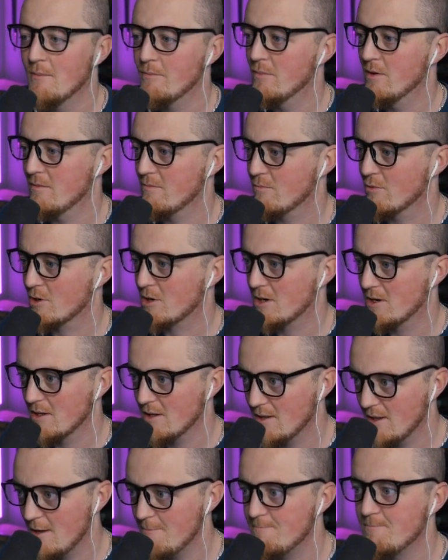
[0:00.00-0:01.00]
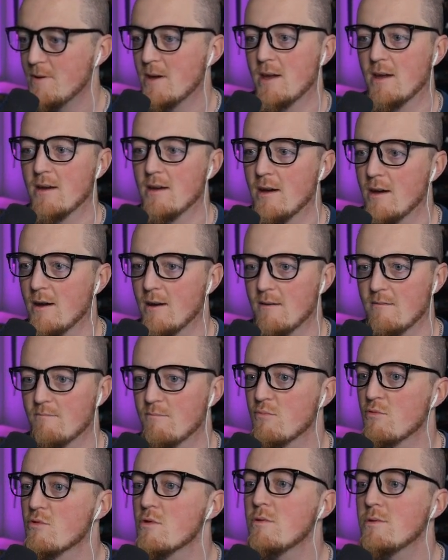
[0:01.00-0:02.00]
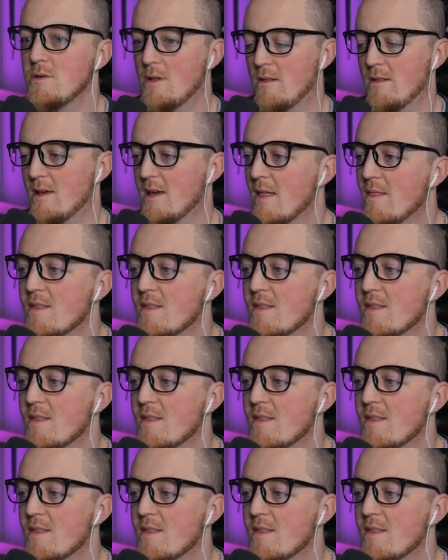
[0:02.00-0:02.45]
But we're clipping brutally.